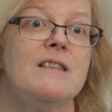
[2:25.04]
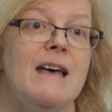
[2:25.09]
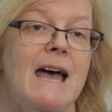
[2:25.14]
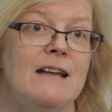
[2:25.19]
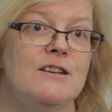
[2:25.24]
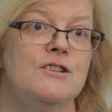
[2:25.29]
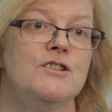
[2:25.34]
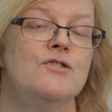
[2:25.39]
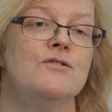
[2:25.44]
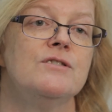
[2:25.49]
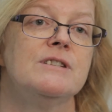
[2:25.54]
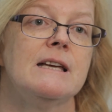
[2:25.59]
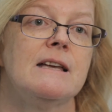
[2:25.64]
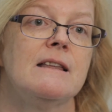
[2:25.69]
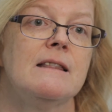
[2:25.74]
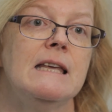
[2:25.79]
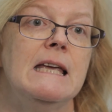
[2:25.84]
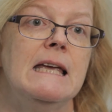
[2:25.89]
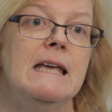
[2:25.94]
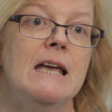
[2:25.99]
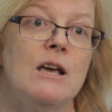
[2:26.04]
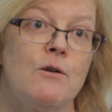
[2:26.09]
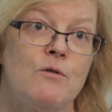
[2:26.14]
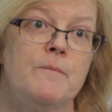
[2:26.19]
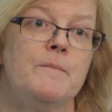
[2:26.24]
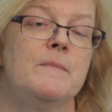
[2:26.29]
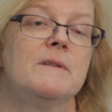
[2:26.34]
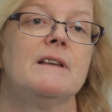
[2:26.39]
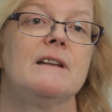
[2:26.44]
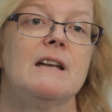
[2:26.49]
that using the
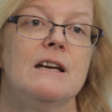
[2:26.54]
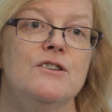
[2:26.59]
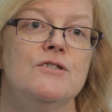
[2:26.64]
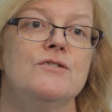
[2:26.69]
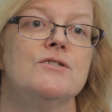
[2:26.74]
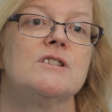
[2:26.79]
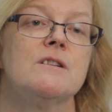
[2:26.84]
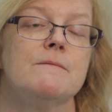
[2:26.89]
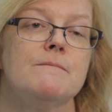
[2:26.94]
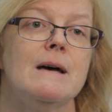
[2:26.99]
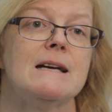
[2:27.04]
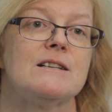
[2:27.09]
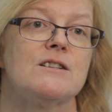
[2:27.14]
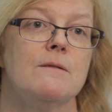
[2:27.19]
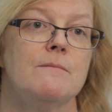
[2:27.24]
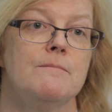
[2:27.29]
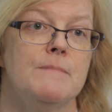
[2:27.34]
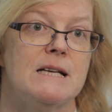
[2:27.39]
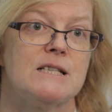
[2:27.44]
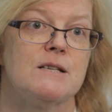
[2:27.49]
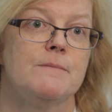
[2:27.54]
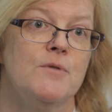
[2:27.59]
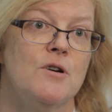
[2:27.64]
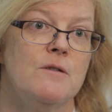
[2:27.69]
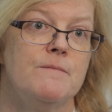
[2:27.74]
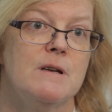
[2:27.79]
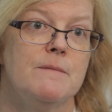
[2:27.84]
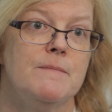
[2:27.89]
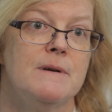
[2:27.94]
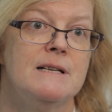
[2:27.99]
equipment that I use to measure
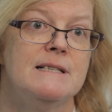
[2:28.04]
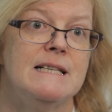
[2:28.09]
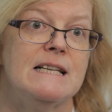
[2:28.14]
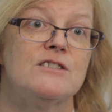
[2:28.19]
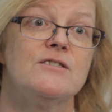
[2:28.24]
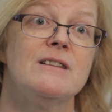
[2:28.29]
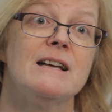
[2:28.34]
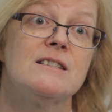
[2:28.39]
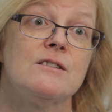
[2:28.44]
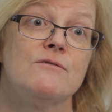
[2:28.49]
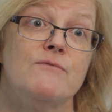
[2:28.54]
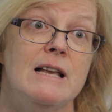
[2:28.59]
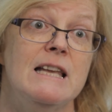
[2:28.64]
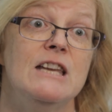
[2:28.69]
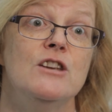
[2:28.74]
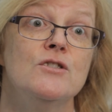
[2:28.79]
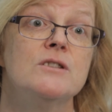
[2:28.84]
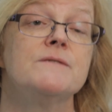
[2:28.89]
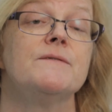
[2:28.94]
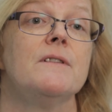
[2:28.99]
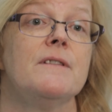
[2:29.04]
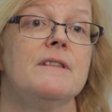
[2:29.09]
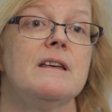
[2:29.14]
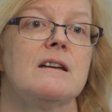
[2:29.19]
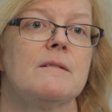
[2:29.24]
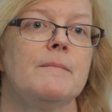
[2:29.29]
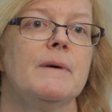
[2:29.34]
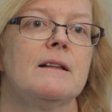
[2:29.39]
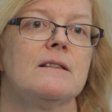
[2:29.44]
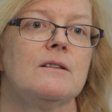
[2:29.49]
permeability. So that's a really useful
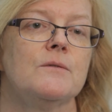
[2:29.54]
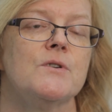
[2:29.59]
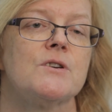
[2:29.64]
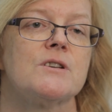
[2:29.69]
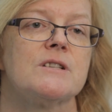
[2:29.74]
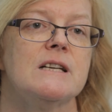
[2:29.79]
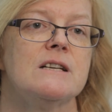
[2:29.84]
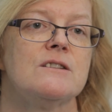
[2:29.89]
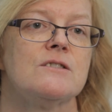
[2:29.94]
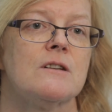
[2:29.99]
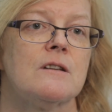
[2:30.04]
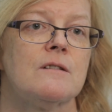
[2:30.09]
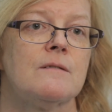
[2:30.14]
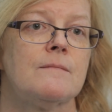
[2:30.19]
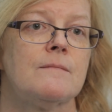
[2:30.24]
thing about the workstation.